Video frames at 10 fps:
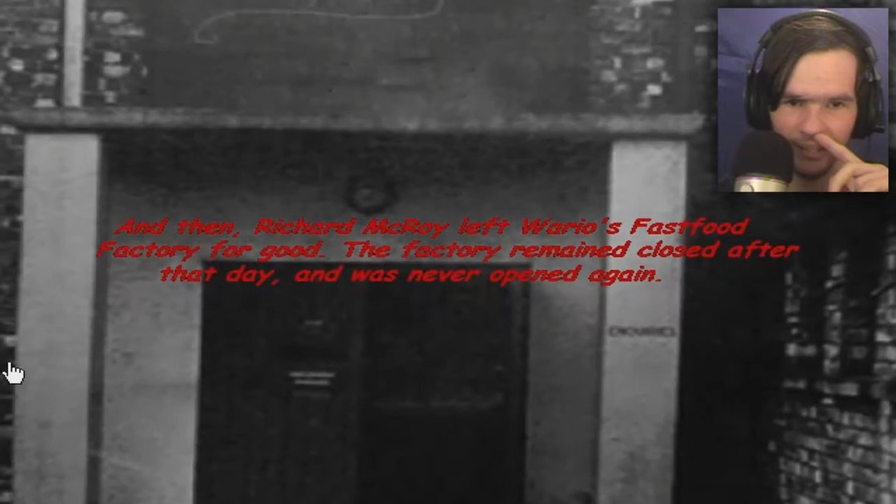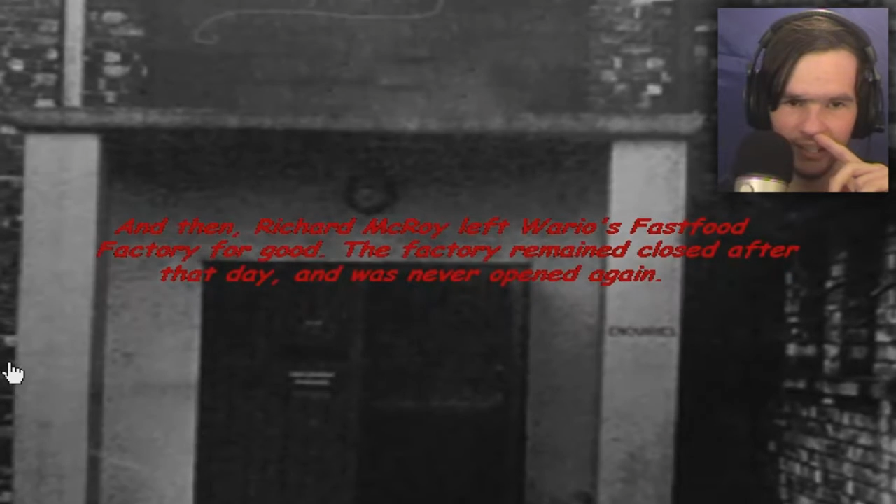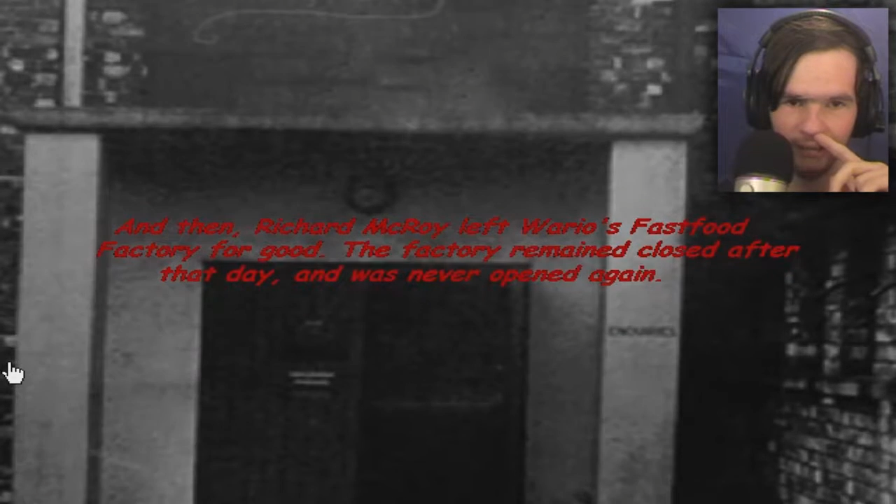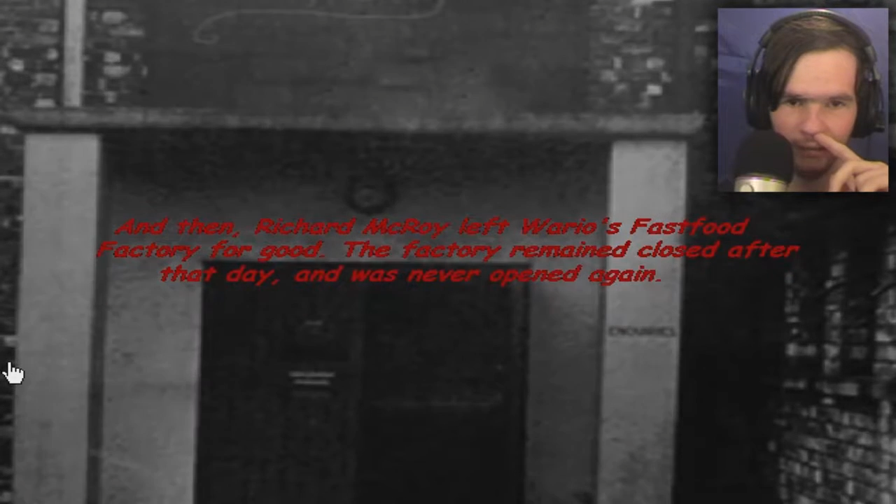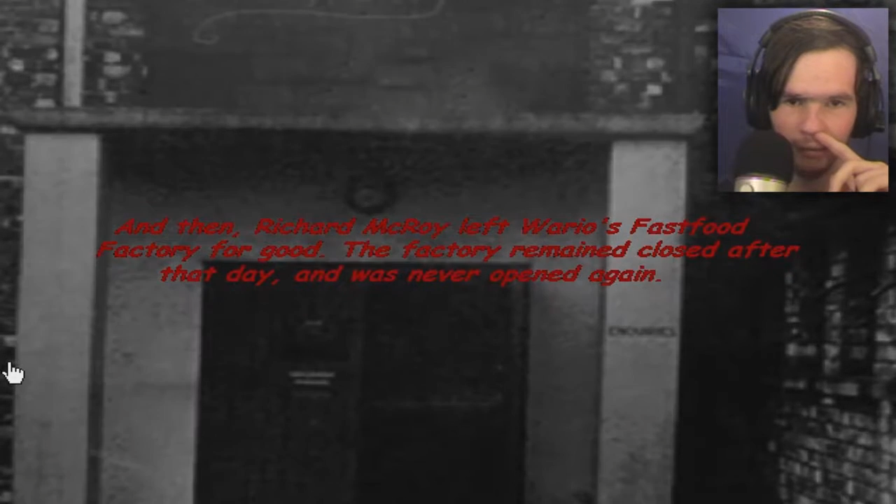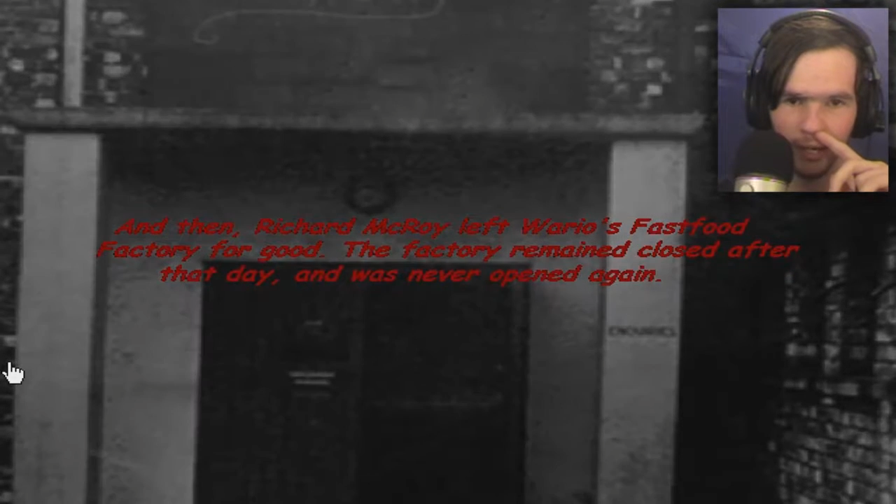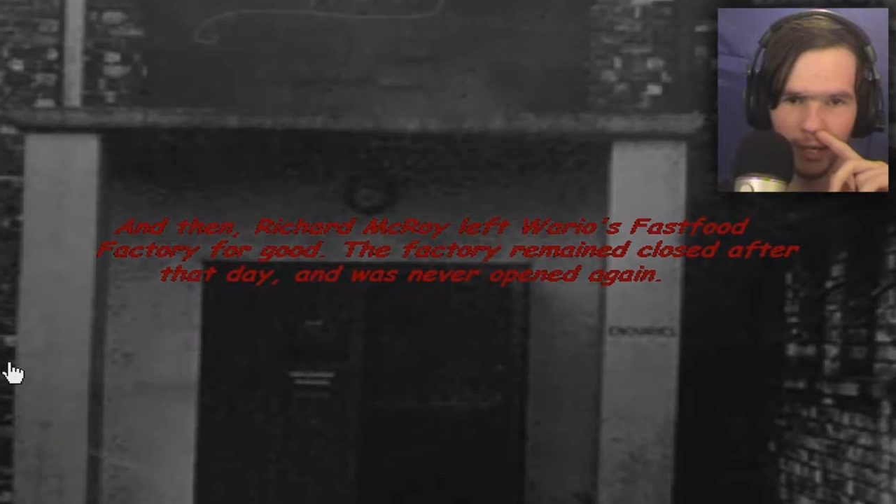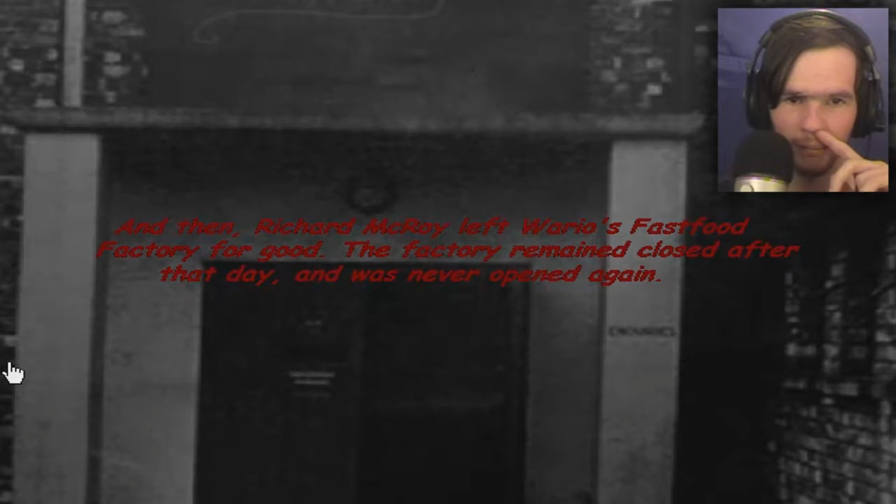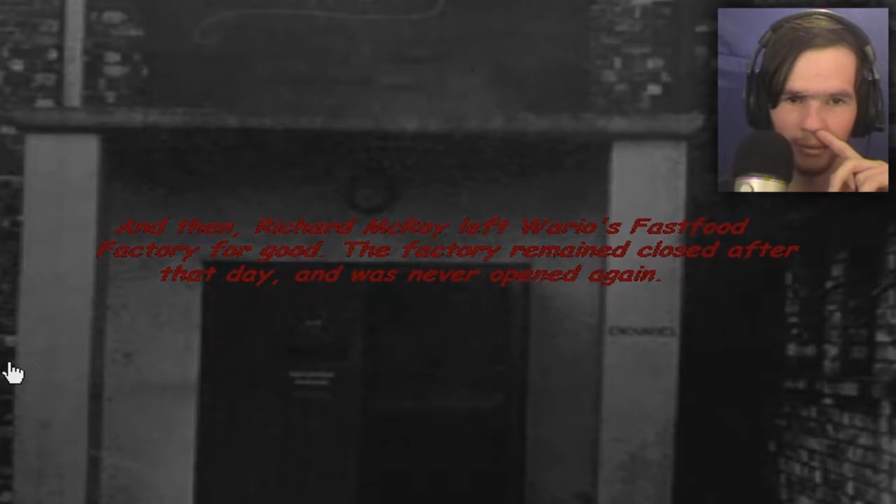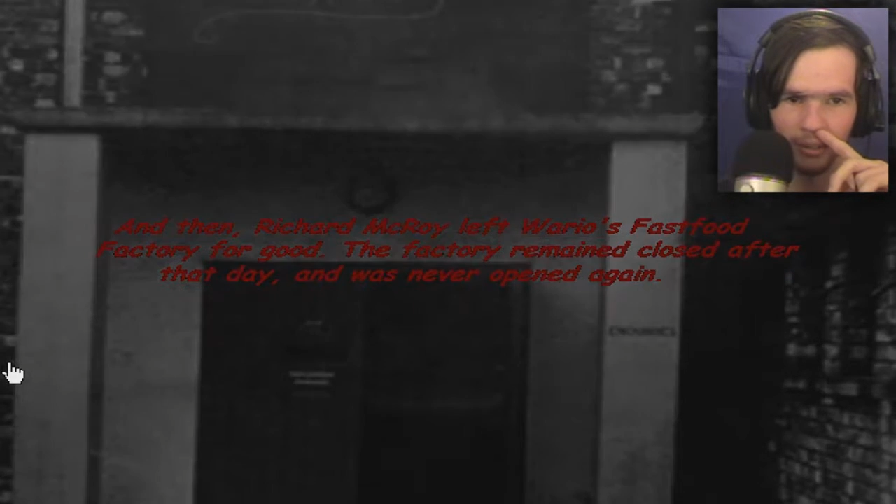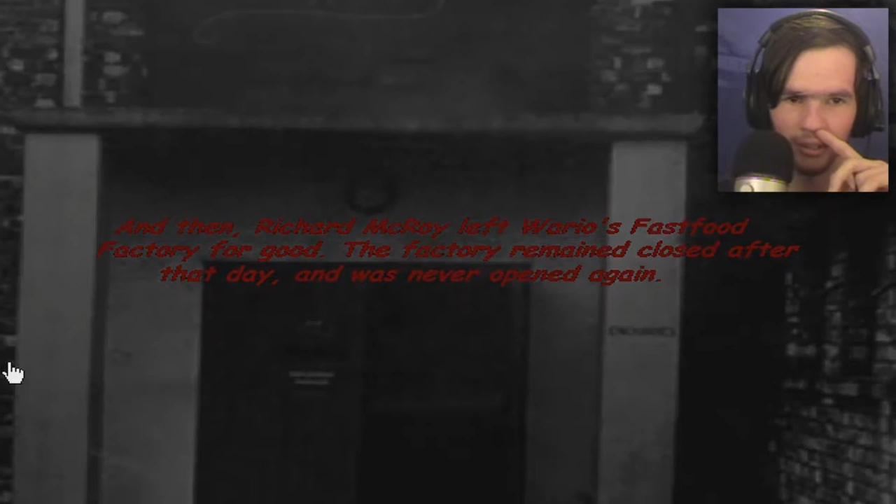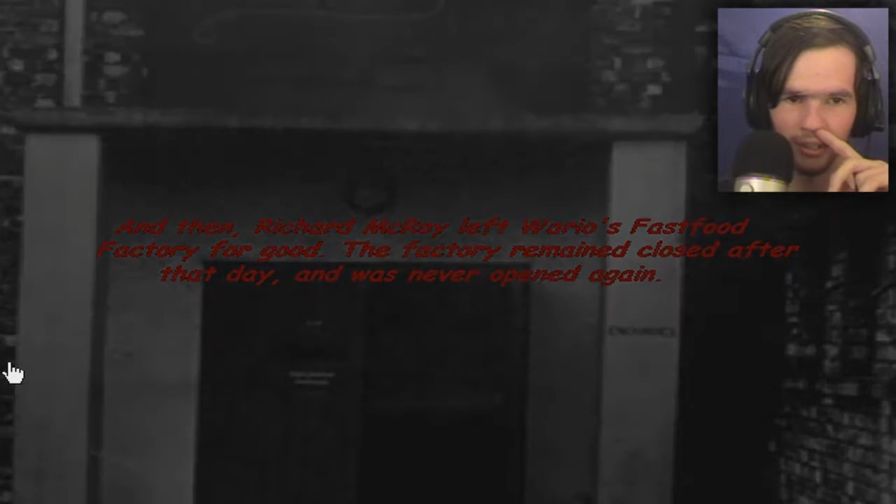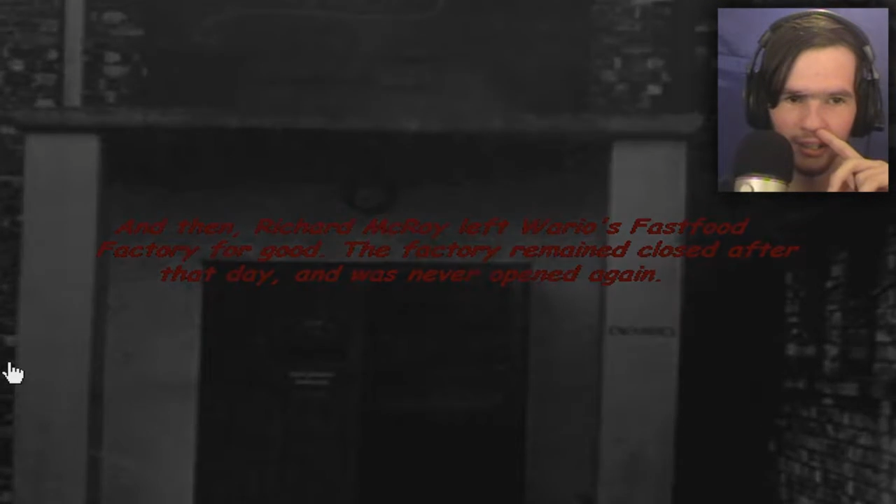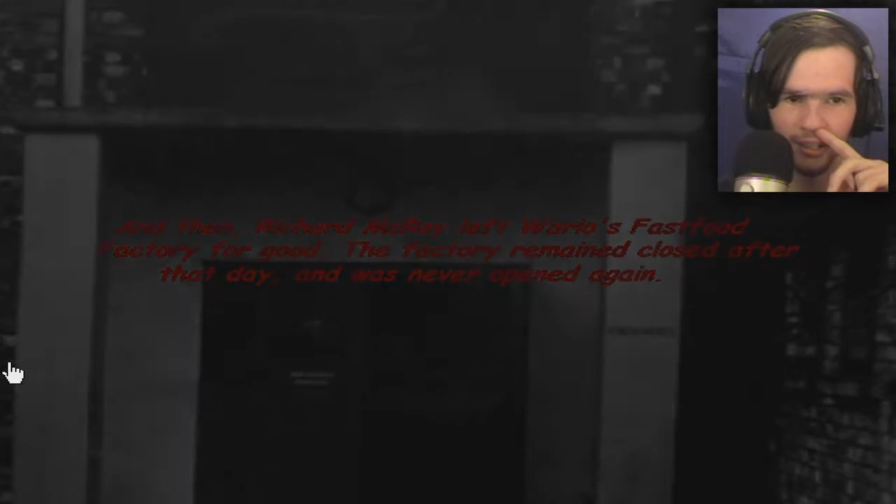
was never reopened.